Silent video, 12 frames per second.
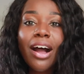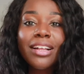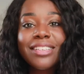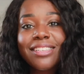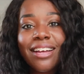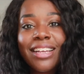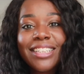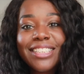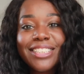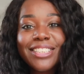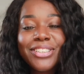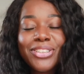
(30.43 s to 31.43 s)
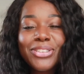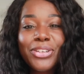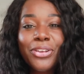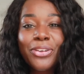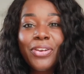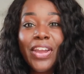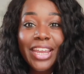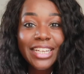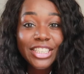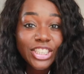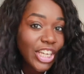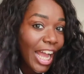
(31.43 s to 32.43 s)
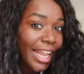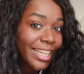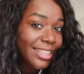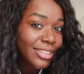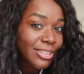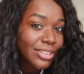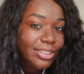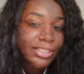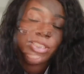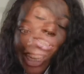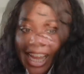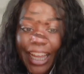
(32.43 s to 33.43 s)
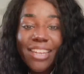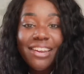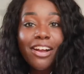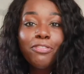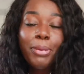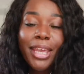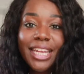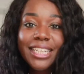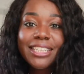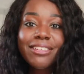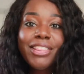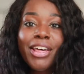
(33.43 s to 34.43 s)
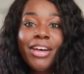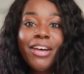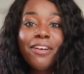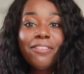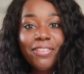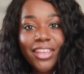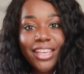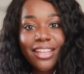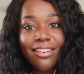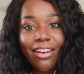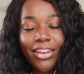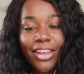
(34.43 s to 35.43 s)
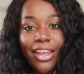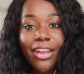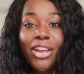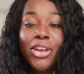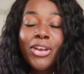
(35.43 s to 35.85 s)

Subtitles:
I decided to do a challenge and I've picked the vegan diet.